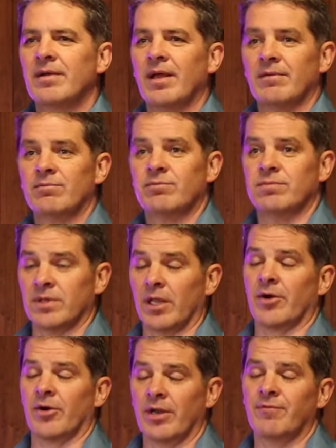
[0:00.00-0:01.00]
like
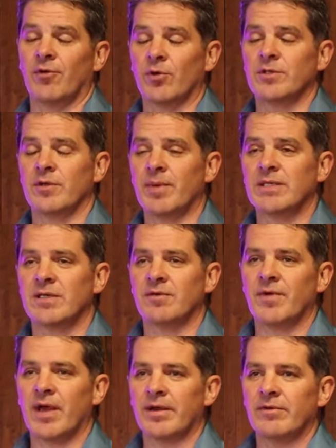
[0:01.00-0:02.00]
literally forcing
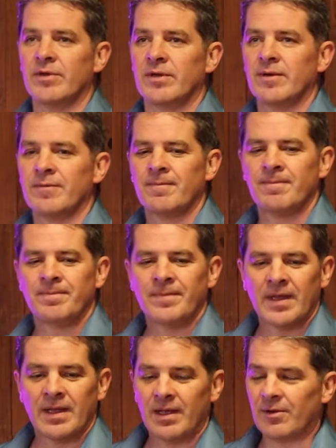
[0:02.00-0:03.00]
myself out of it.
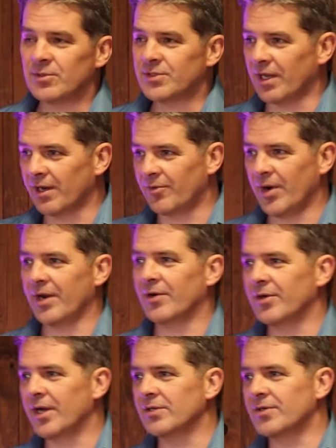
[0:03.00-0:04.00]
I was telling
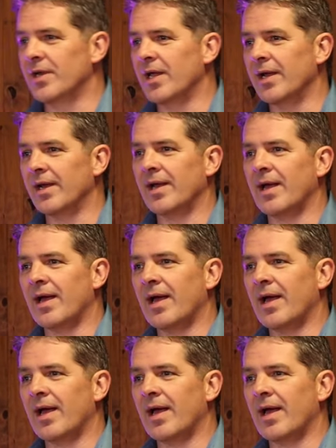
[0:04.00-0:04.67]
Randall yesterday,